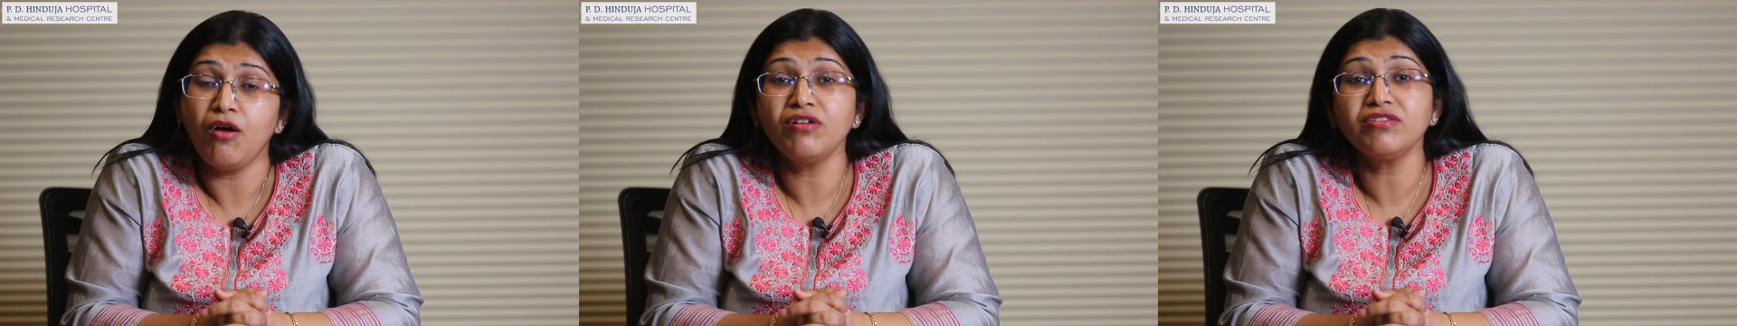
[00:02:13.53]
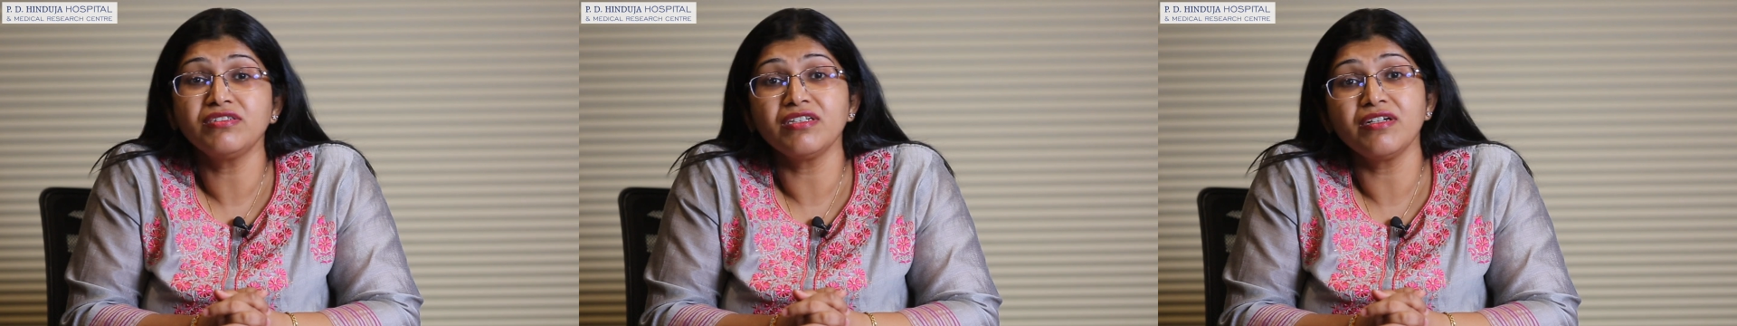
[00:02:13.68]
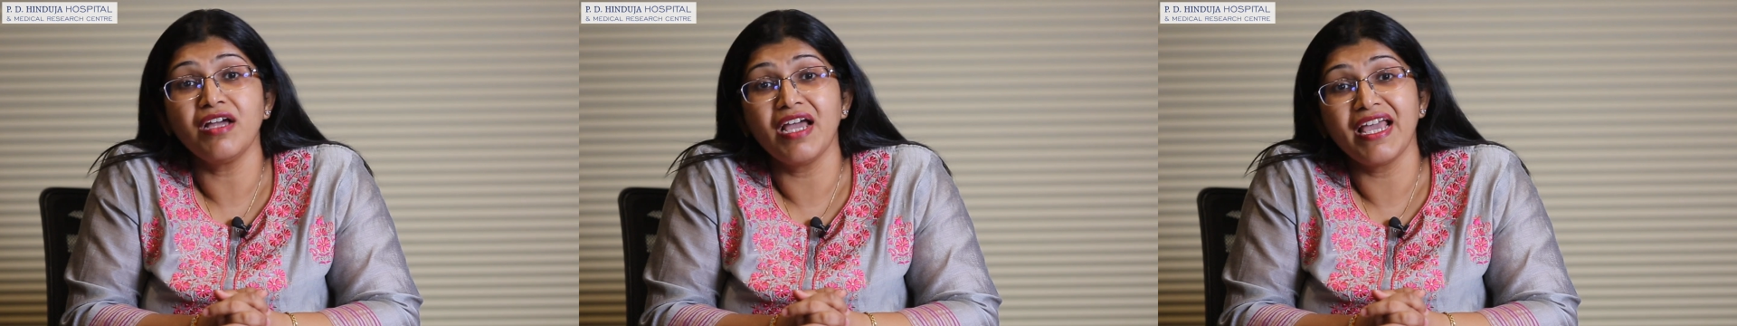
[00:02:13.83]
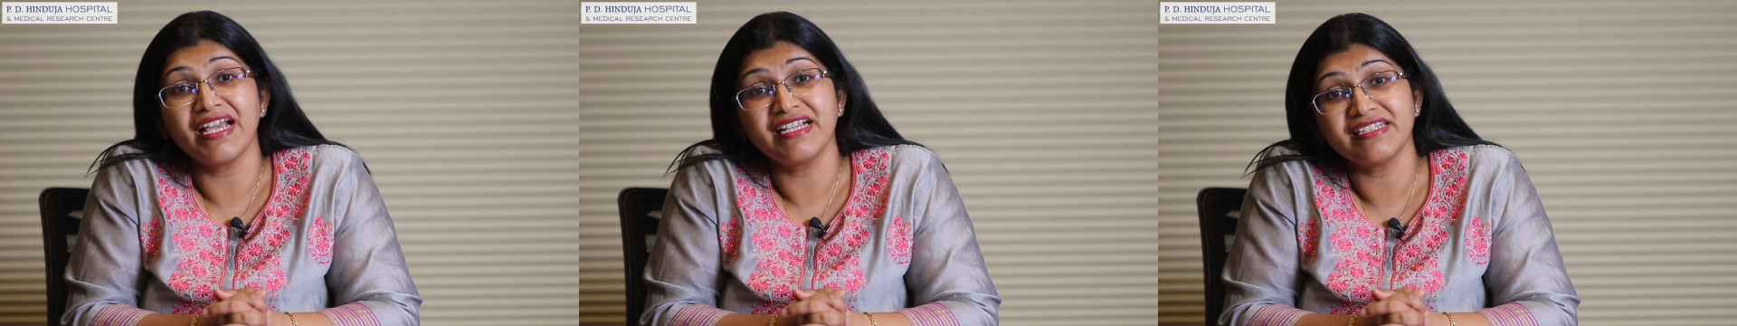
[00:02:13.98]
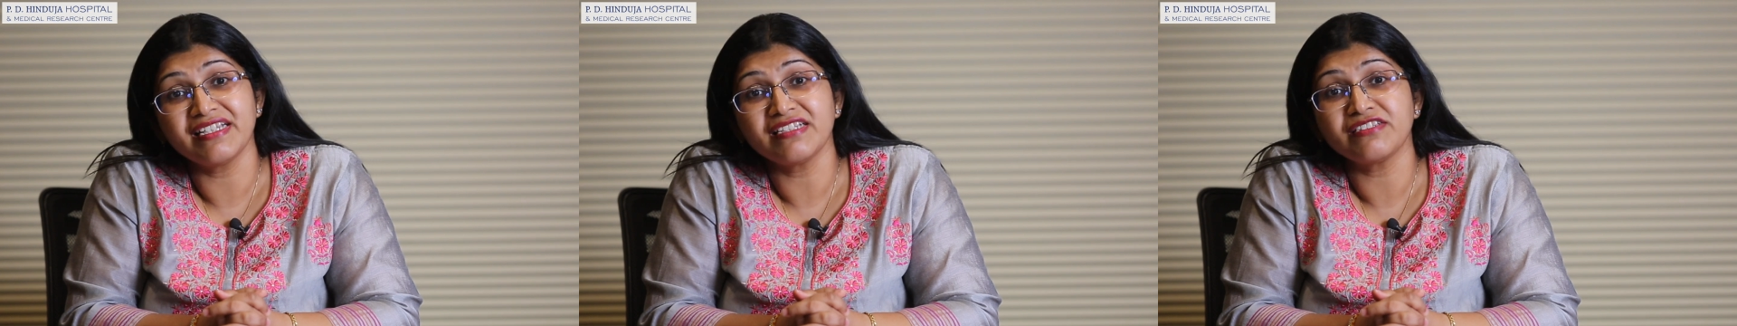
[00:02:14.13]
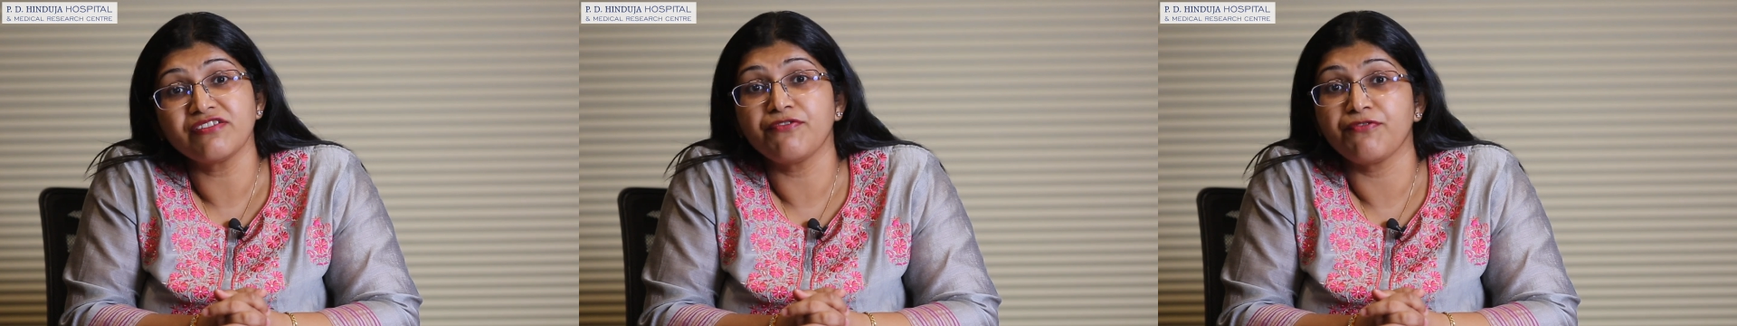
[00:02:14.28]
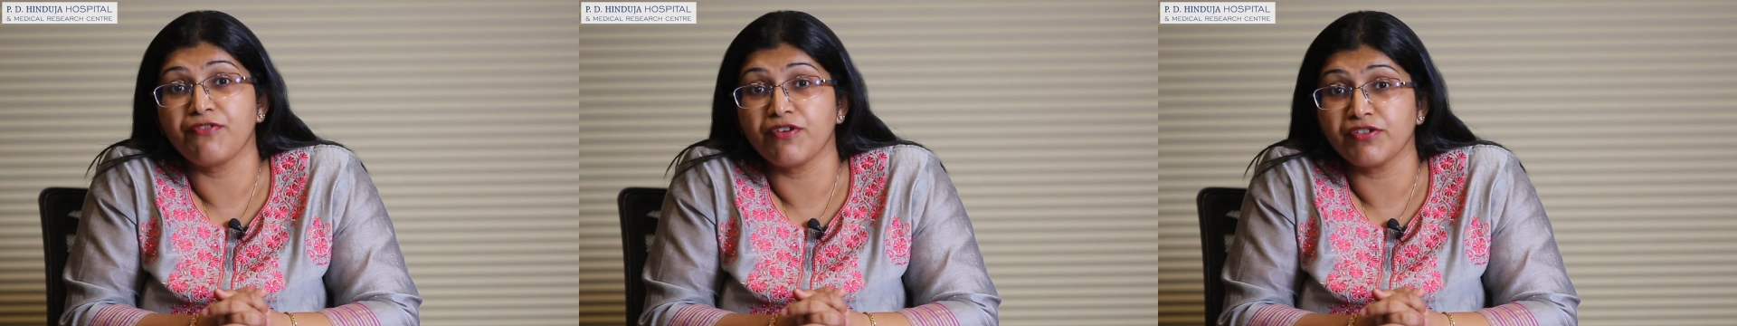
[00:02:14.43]
or some
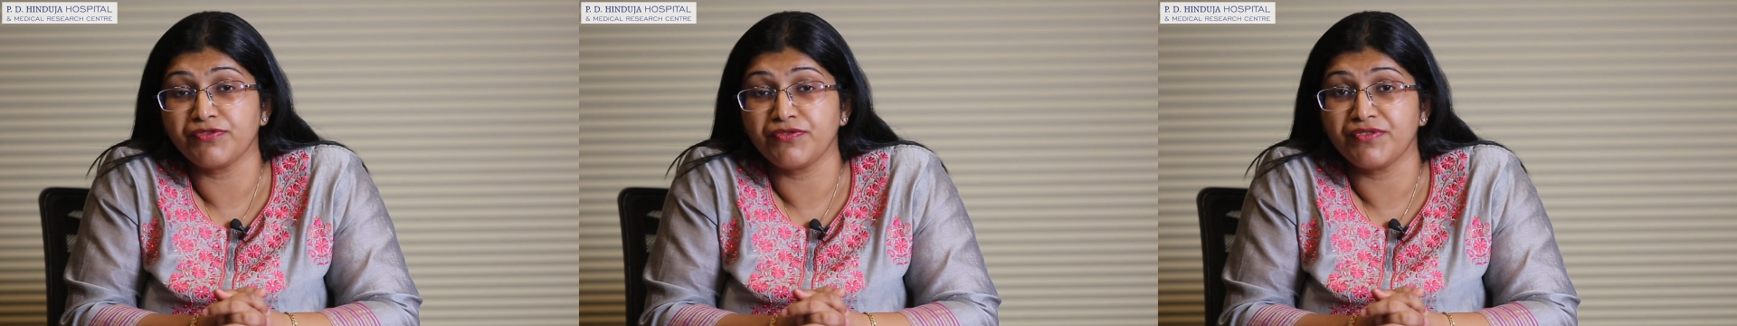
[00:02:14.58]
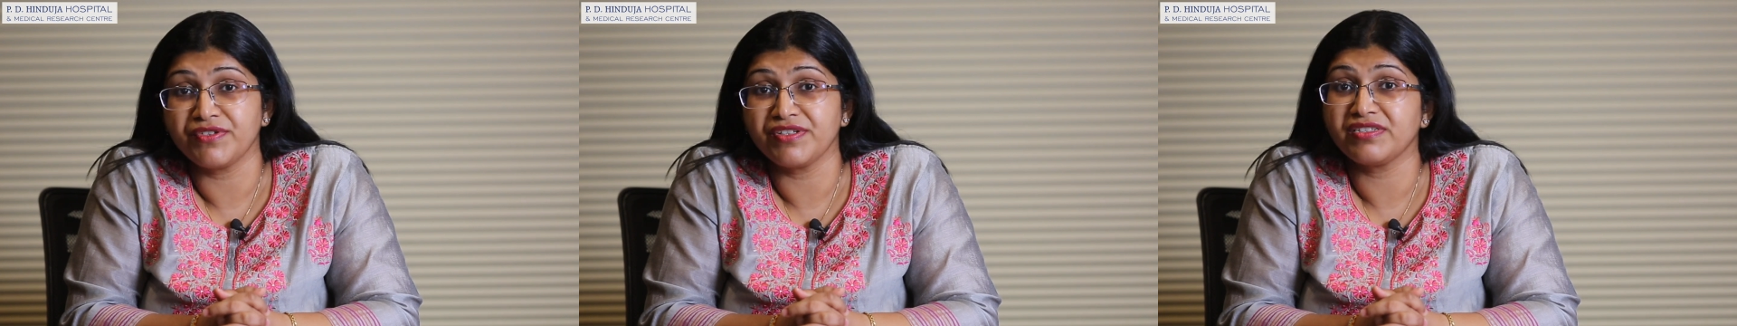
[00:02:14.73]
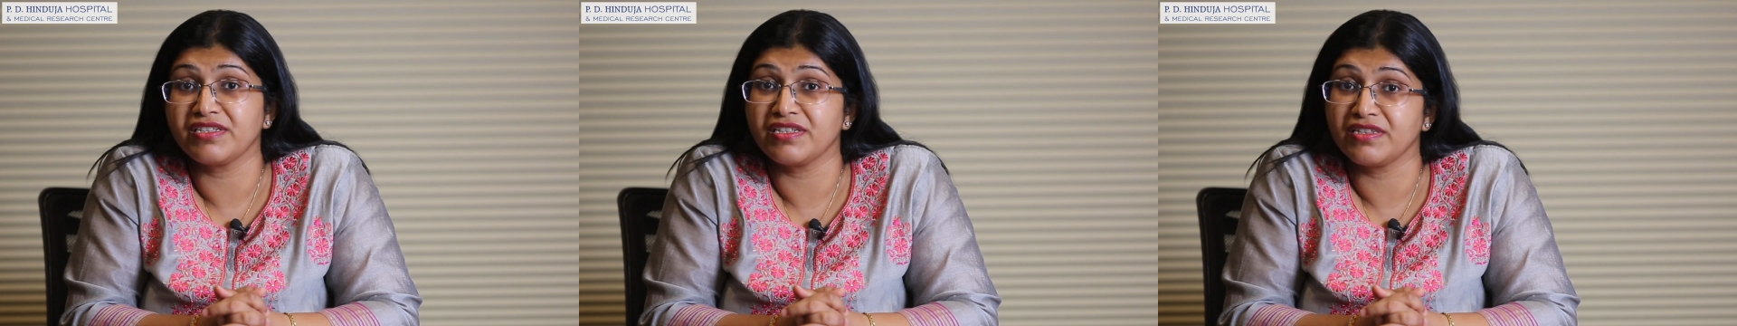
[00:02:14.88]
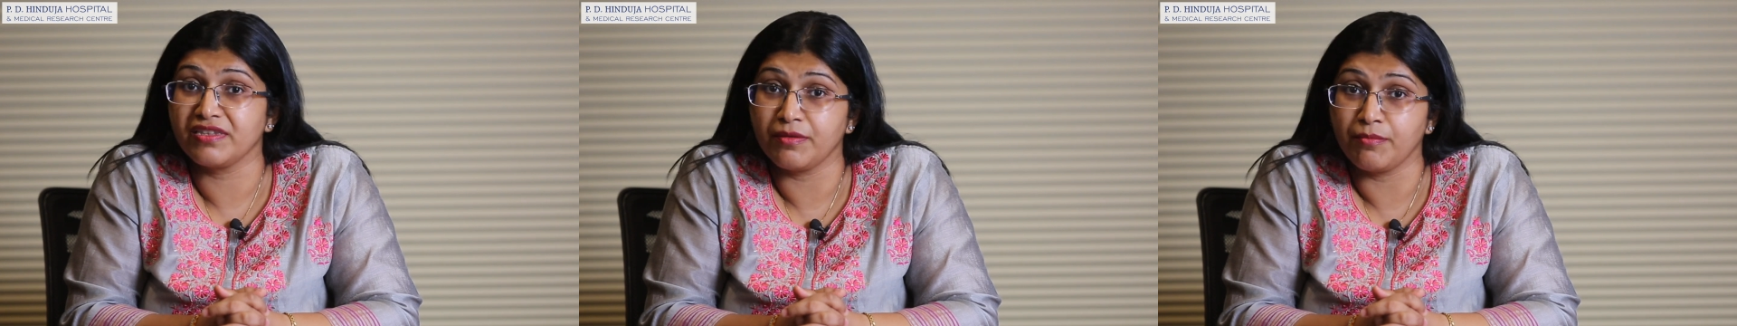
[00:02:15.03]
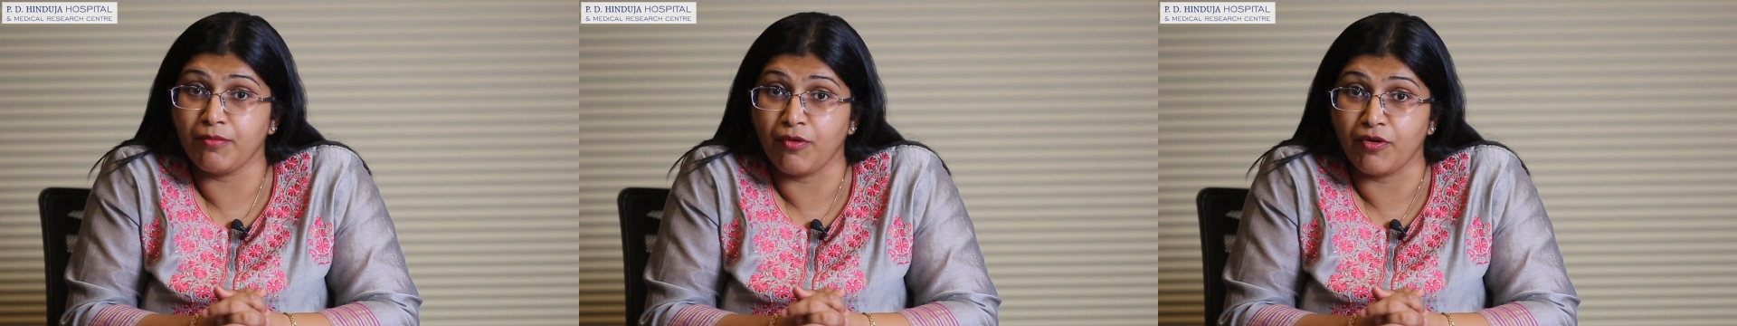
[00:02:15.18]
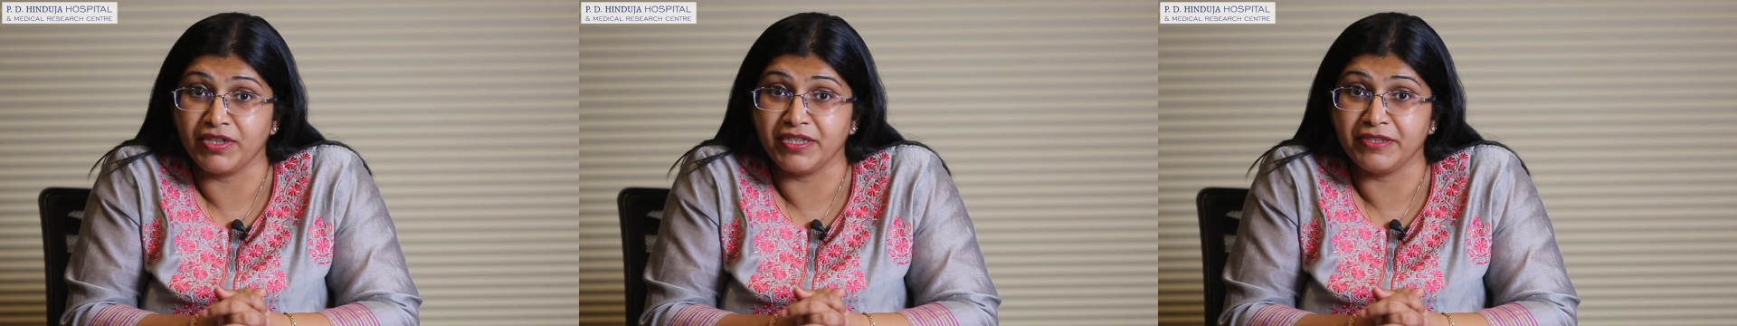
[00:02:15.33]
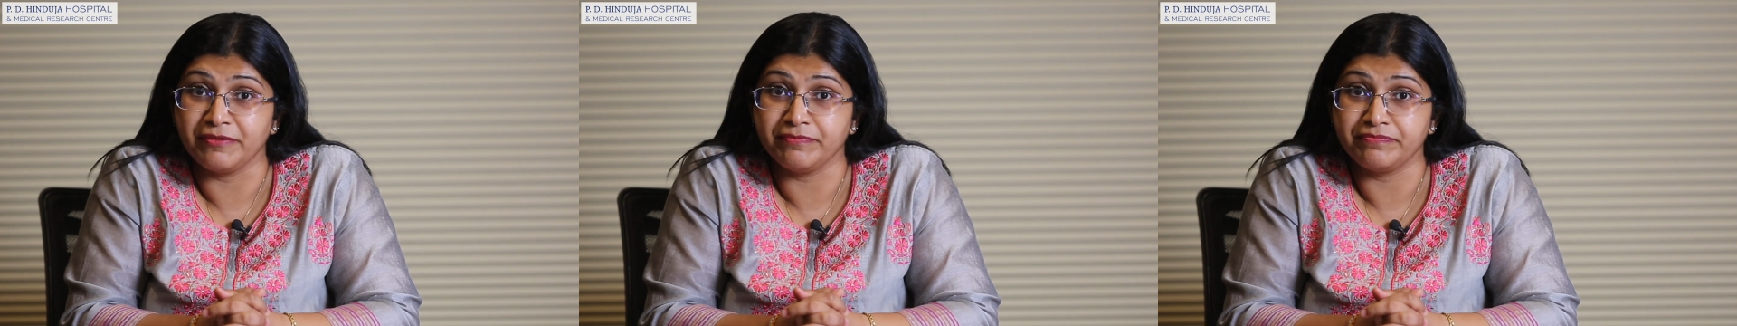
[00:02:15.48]
excess of phosphorus in the
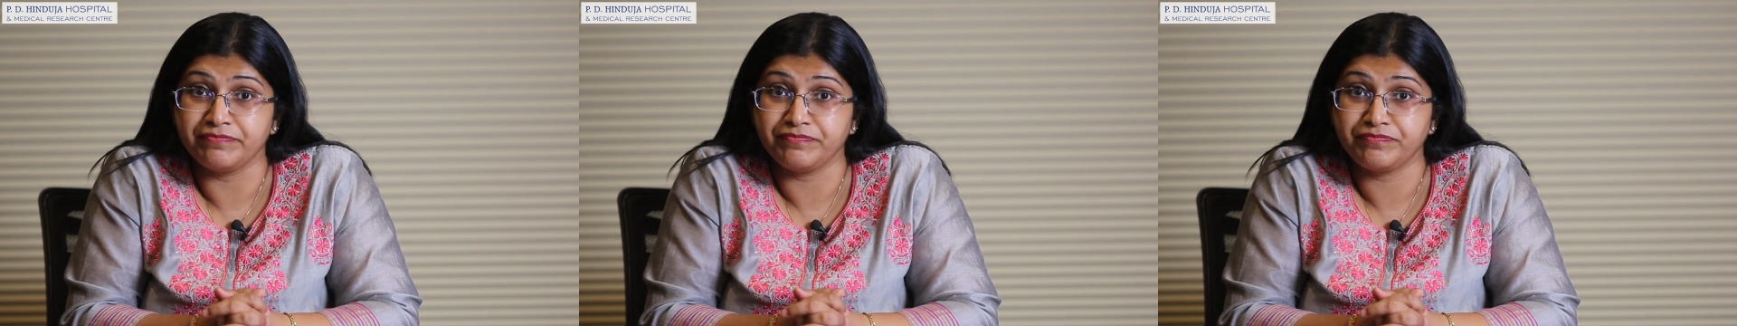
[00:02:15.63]
body.